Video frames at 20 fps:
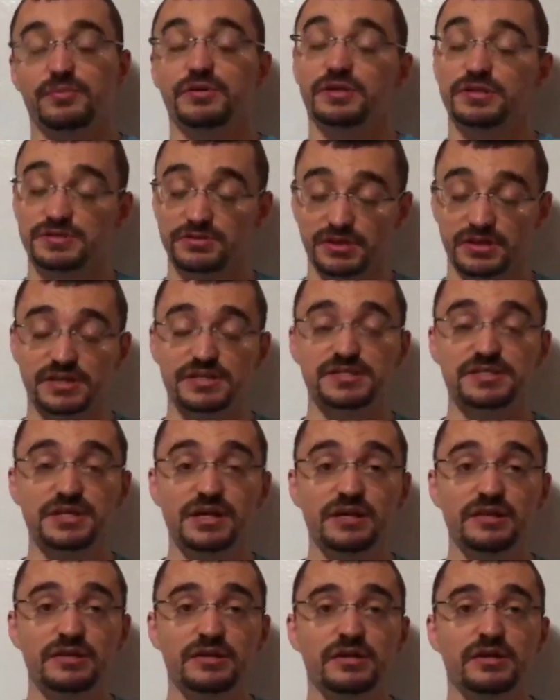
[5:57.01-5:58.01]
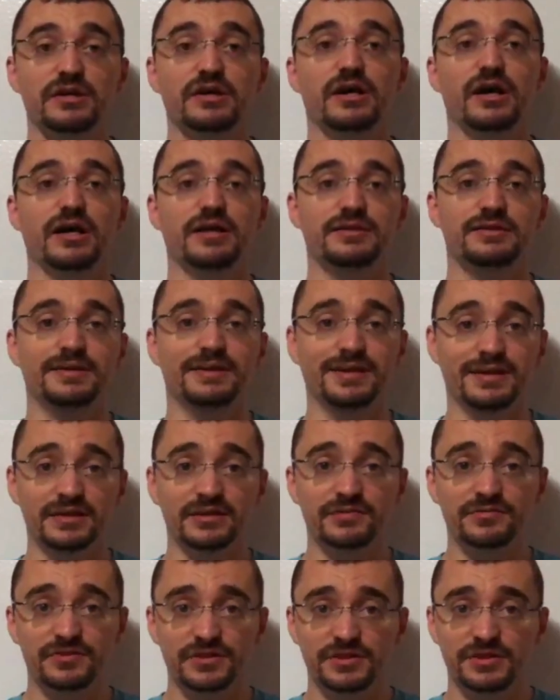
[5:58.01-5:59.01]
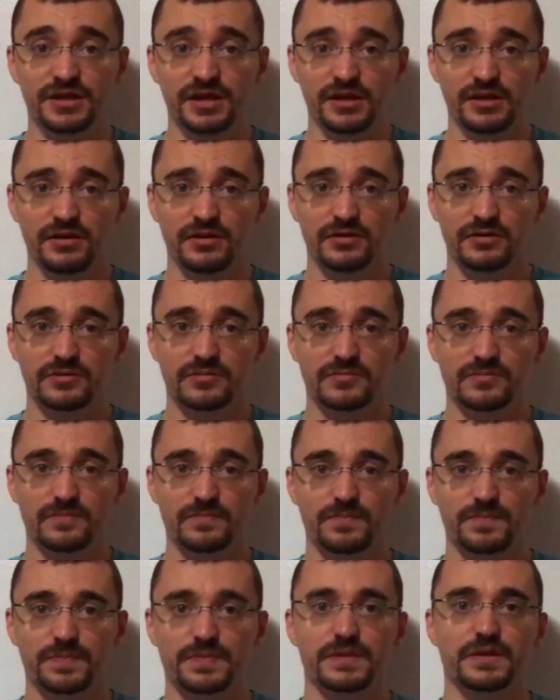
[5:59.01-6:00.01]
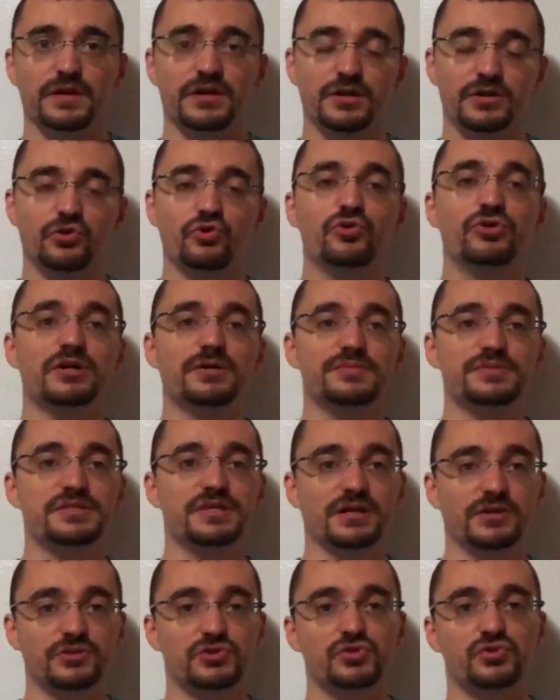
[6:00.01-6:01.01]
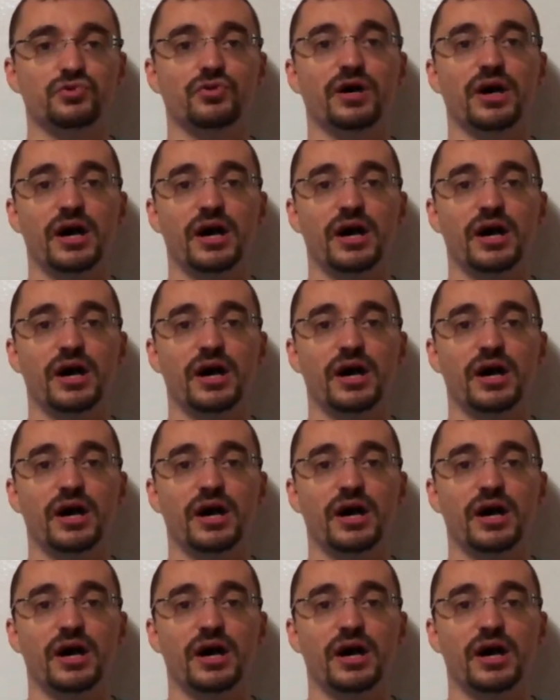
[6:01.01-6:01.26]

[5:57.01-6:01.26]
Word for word: Because like I said, at the end of the day, it all comes down to